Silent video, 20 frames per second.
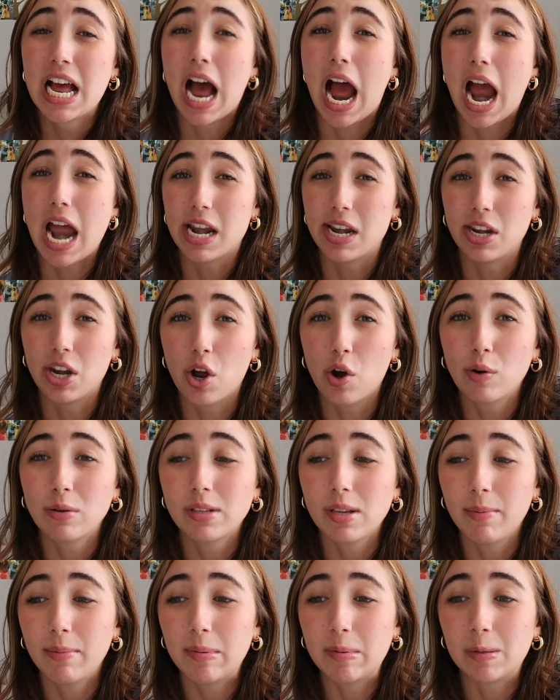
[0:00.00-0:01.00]
I know
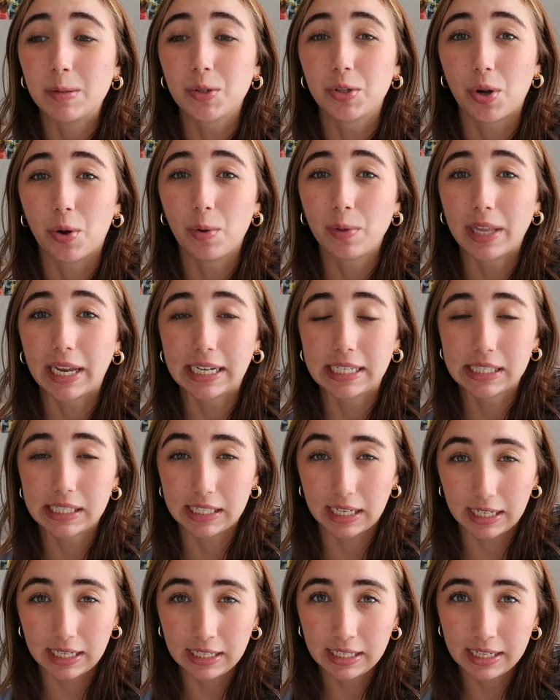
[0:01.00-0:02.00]
some people don't like
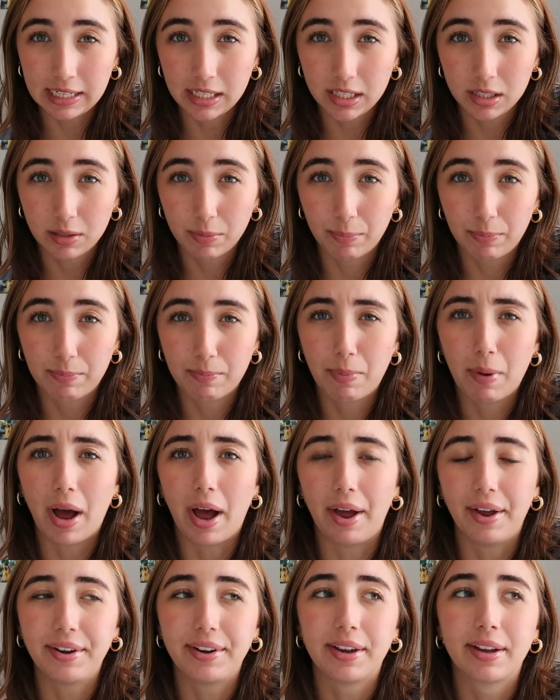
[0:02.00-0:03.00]
stickiness,
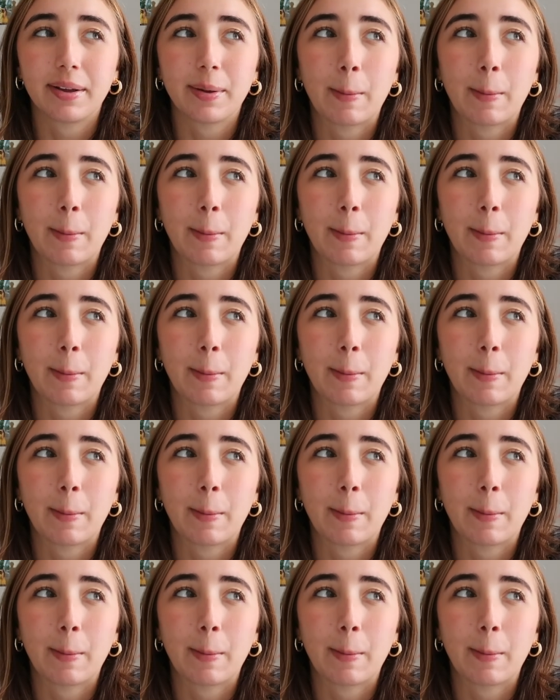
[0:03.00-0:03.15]
but